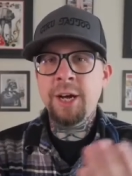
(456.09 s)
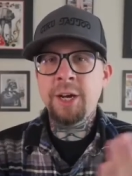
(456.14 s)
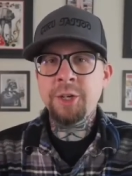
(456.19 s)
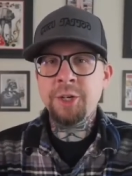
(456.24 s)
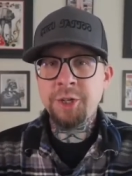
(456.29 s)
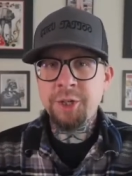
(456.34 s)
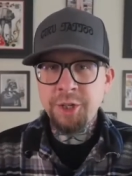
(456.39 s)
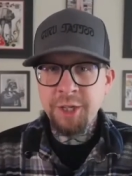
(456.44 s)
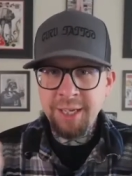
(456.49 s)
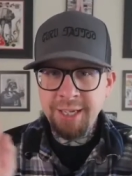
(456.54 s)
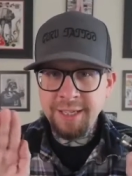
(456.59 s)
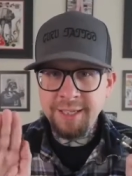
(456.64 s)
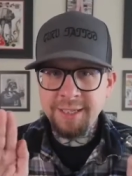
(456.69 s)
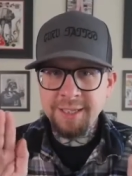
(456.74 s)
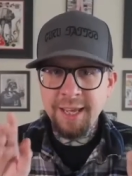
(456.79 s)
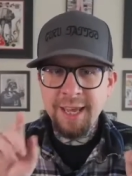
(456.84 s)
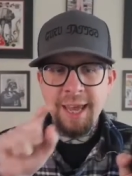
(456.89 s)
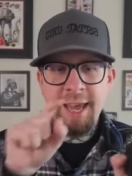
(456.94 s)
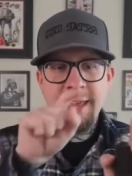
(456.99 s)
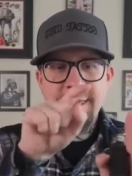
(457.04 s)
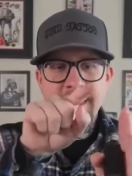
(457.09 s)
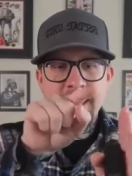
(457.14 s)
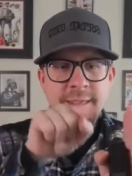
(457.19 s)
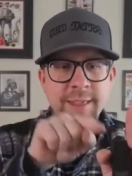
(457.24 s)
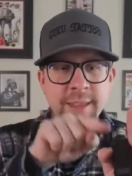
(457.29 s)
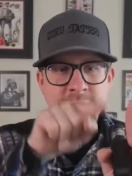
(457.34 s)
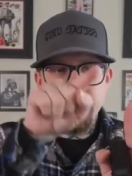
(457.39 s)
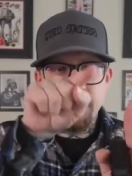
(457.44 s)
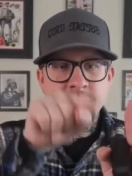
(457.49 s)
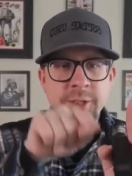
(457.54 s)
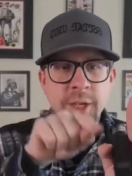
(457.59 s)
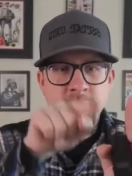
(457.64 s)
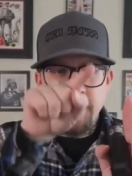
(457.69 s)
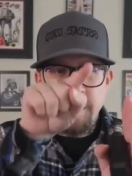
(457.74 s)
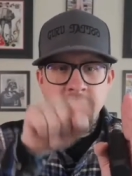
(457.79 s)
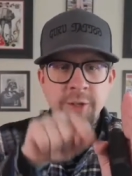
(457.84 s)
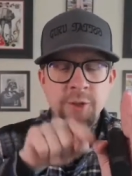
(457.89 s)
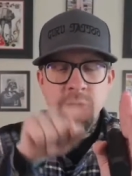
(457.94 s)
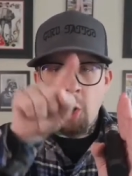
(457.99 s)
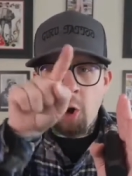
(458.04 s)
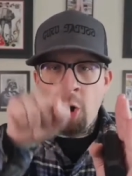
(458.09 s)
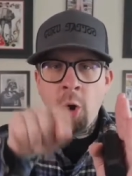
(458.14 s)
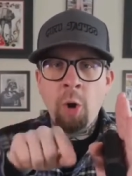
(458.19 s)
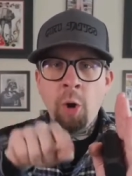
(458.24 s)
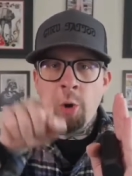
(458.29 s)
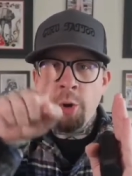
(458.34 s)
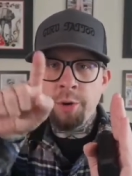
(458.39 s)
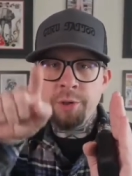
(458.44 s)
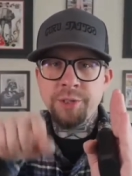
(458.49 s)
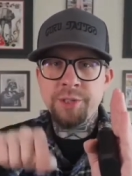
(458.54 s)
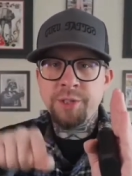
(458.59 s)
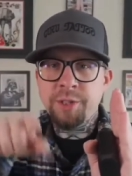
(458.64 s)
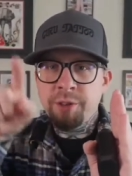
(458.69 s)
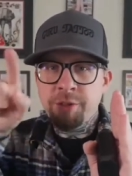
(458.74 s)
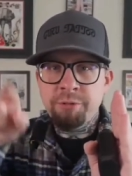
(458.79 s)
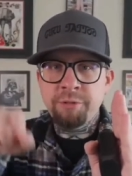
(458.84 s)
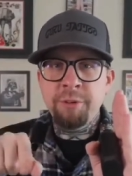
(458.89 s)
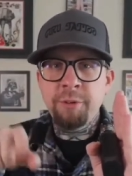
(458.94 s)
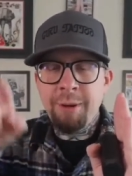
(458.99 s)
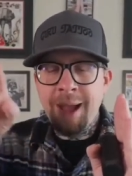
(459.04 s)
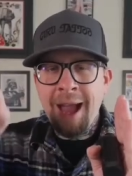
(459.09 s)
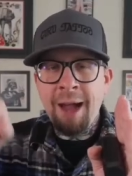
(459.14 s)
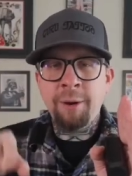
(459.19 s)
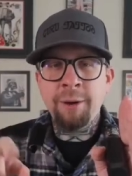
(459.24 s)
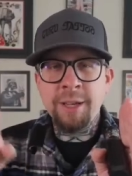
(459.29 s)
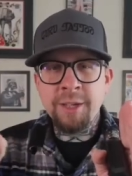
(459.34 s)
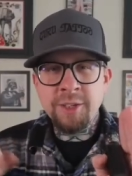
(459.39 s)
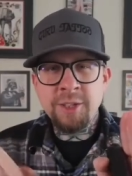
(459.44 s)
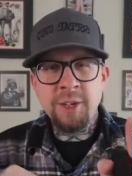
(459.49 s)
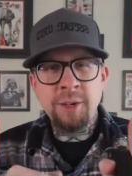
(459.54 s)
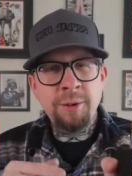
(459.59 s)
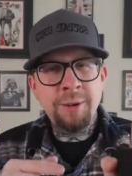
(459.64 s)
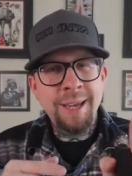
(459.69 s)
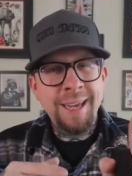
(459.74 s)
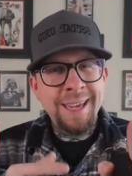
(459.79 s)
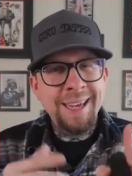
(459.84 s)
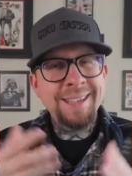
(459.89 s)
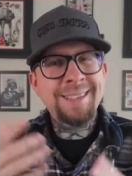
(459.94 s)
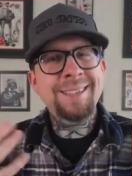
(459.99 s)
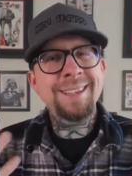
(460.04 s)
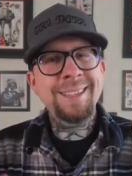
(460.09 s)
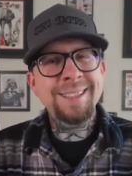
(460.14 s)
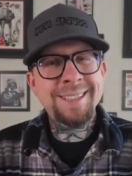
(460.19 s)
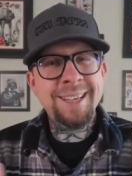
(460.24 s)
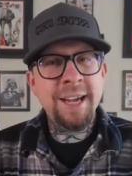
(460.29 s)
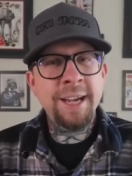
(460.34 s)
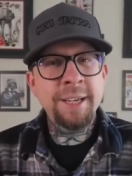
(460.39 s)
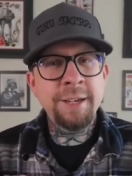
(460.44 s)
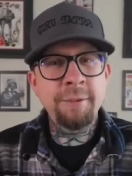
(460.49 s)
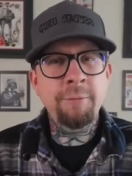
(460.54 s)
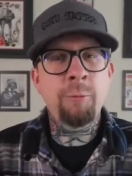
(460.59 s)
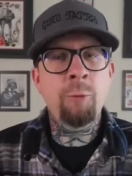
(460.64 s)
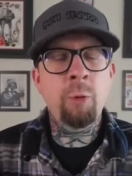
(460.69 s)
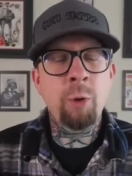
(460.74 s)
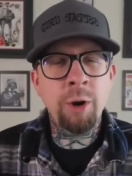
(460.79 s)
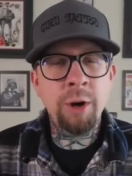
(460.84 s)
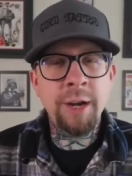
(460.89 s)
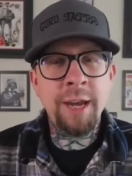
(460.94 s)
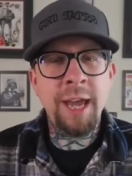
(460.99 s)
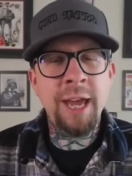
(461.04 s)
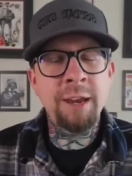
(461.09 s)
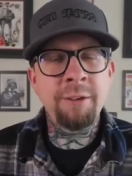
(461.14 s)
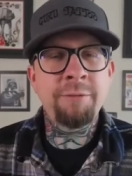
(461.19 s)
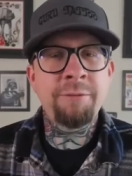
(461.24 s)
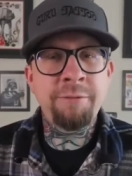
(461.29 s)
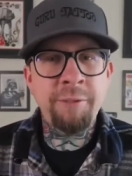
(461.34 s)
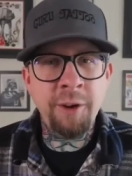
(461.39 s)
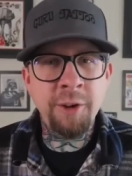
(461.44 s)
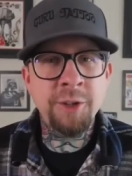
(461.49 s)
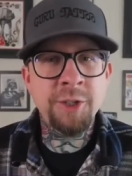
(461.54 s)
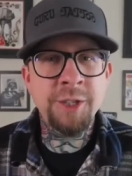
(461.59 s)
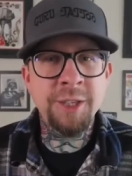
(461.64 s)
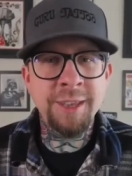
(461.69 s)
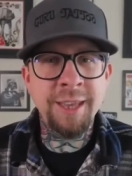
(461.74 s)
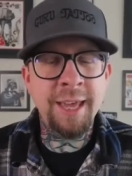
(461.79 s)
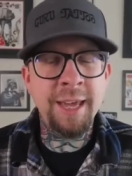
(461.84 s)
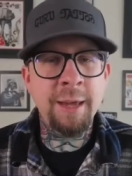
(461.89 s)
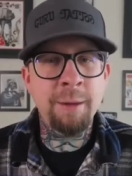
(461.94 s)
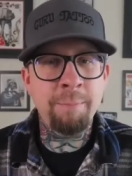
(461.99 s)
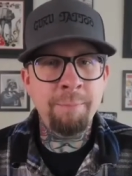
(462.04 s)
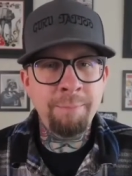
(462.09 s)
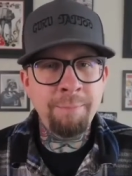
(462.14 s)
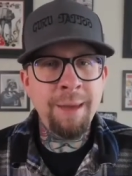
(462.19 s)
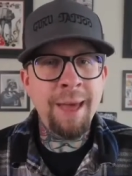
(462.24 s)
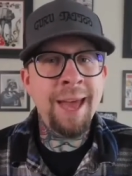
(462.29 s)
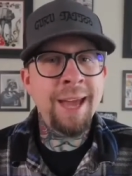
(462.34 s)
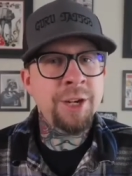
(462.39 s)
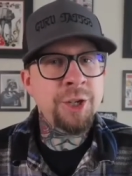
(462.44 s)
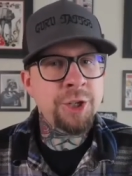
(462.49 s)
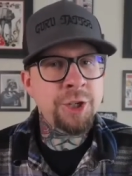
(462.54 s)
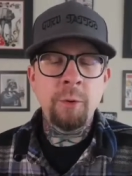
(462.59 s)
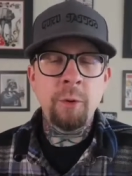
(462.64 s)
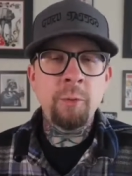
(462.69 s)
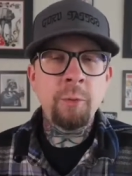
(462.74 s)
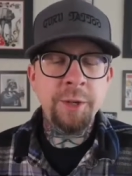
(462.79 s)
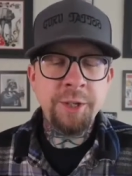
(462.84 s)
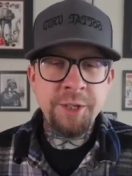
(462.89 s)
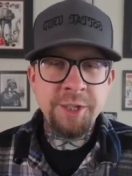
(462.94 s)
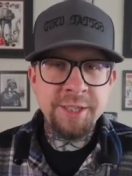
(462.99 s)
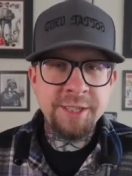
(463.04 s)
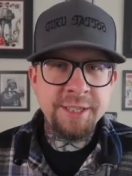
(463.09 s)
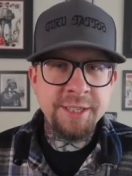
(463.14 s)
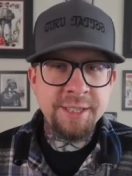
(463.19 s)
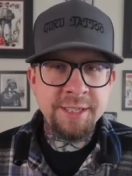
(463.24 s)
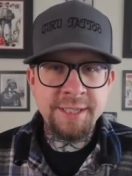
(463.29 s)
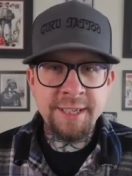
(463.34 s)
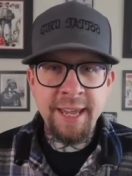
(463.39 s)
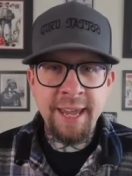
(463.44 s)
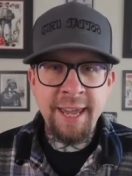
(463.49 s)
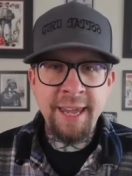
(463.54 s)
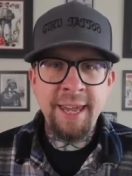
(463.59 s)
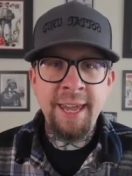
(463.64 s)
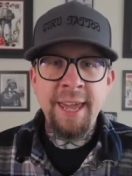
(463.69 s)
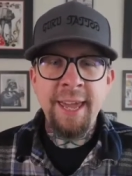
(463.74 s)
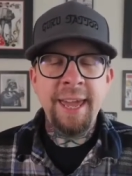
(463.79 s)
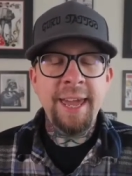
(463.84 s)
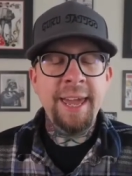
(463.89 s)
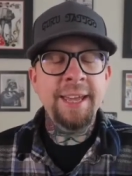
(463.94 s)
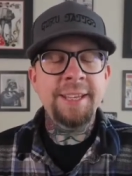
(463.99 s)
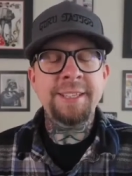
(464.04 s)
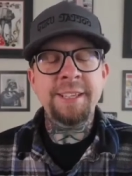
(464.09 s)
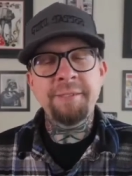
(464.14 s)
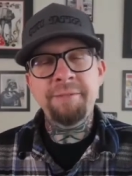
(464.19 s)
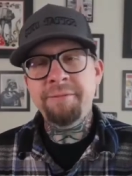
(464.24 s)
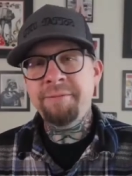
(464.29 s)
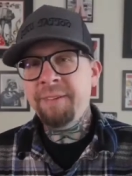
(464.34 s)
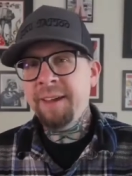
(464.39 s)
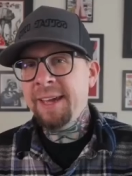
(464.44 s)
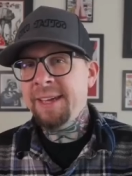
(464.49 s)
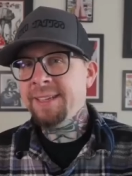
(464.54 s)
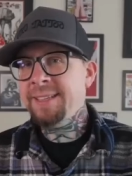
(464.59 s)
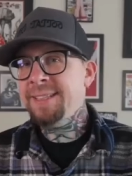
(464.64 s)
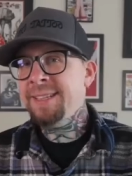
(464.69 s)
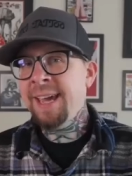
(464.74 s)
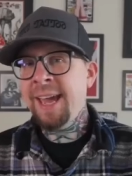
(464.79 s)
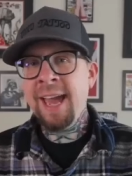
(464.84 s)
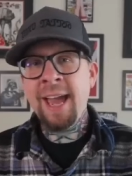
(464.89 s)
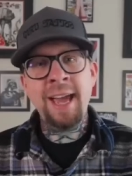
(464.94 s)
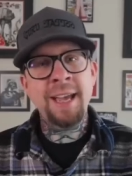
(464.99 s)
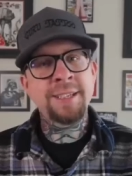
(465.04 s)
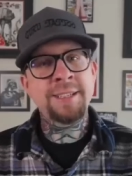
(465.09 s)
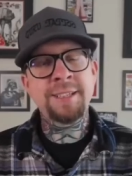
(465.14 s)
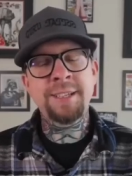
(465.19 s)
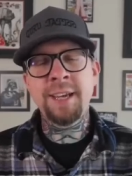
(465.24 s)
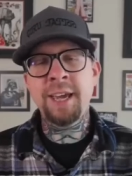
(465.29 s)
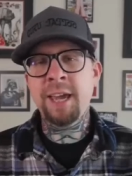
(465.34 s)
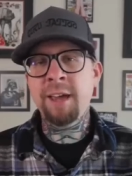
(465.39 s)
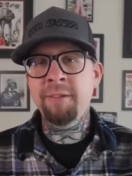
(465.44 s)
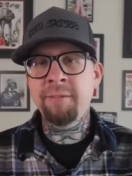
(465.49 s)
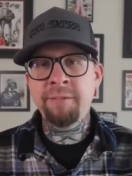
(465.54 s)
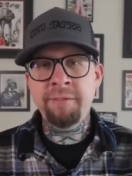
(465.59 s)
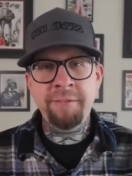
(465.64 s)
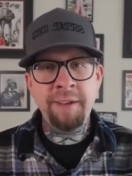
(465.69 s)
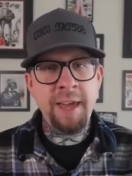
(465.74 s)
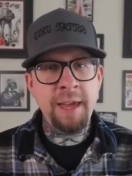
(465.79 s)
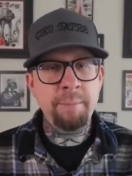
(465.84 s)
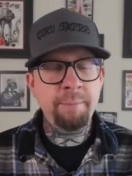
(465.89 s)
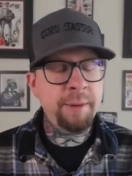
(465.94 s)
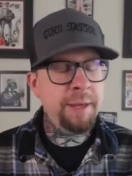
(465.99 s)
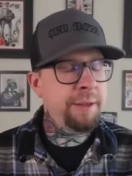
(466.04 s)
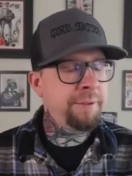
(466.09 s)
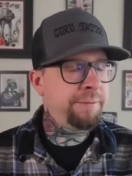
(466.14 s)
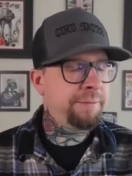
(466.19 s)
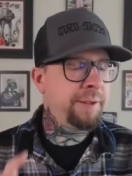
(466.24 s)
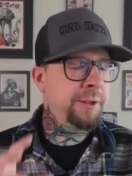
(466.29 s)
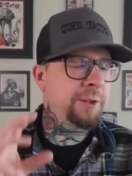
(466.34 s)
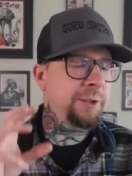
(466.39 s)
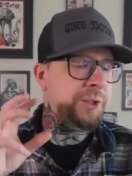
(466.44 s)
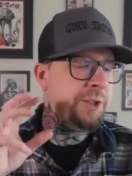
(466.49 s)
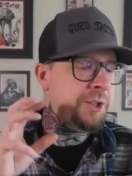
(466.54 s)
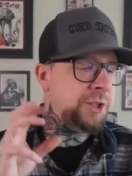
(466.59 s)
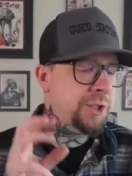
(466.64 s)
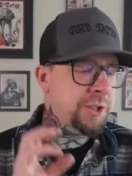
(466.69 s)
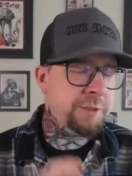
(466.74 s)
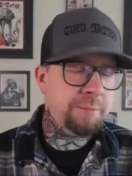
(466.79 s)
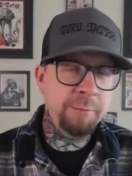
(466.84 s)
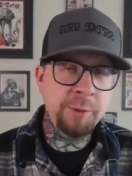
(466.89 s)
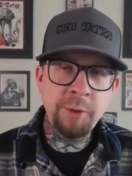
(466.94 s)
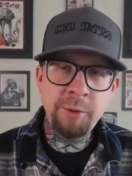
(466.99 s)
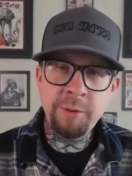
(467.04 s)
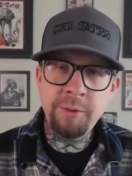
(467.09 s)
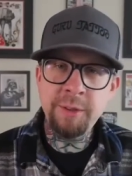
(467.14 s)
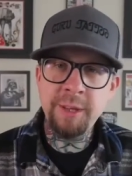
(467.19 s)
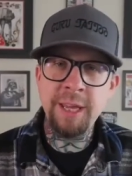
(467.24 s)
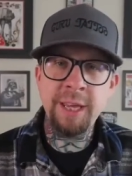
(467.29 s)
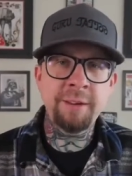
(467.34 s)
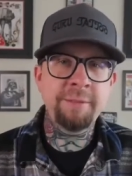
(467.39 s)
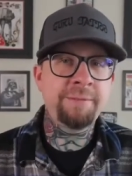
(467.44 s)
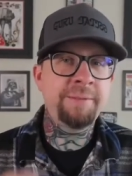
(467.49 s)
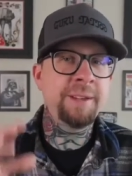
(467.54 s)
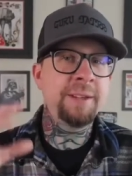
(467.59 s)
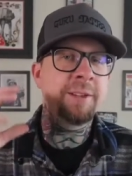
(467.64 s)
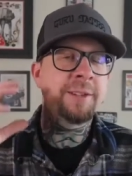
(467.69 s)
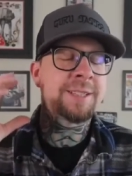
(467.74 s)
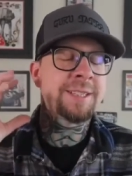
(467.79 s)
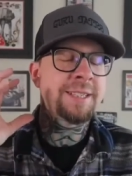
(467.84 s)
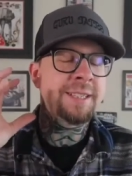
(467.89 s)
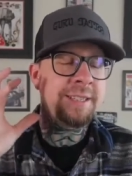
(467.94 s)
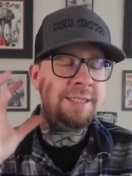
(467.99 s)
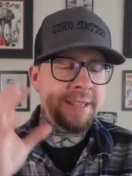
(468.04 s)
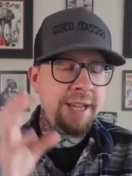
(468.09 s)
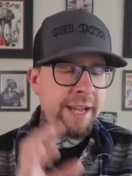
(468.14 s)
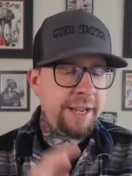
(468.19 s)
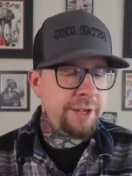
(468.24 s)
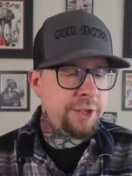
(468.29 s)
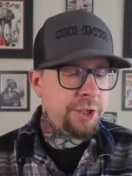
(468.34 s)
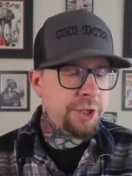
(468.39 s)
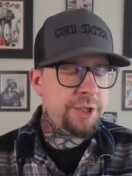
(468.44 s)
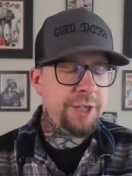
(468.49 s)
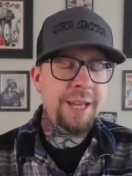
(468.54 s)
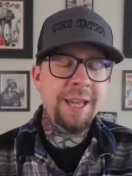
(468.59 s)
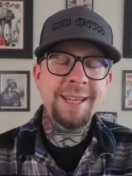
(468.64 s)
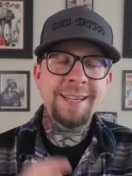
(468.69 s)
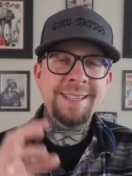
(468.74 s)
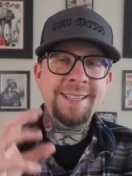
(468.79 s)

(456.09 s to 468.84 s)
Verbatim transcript: a sheet, and then there's there's holes throughout it, so it does kind of work and function like mesh, which is to say, it's a fantastic vape. It feels smooth, it feels dense,